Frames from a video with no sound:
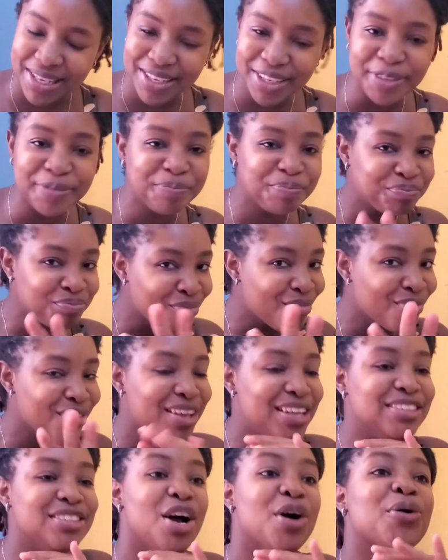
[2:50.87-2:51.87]
meal
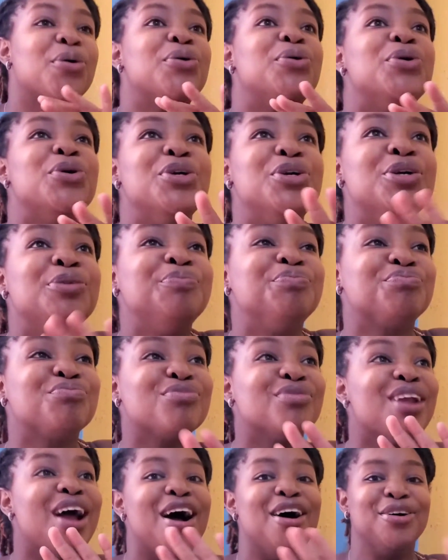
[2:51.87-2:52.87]
is a good
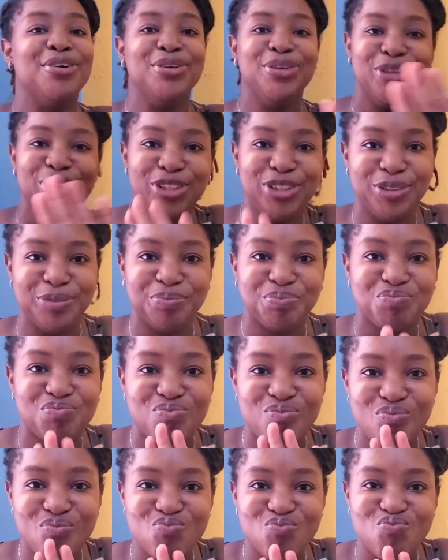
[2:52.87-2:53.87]
a
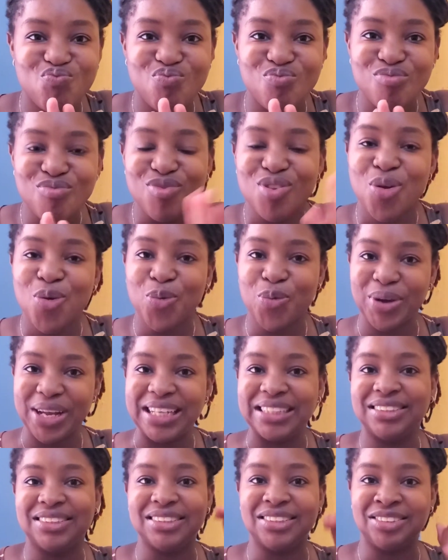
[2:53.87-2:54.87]
good
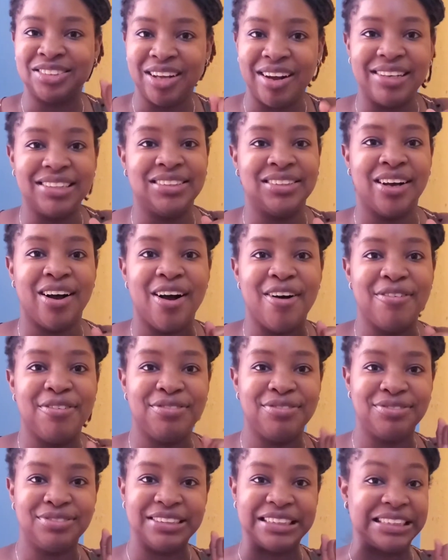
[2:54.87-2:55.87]
way to start off
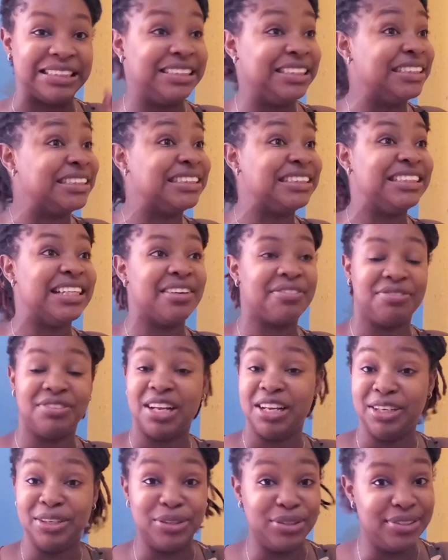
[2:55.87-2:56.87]
so this is
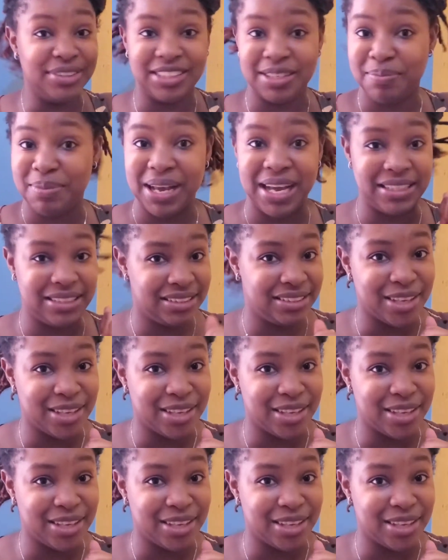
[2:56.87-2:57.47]
definitely going to be at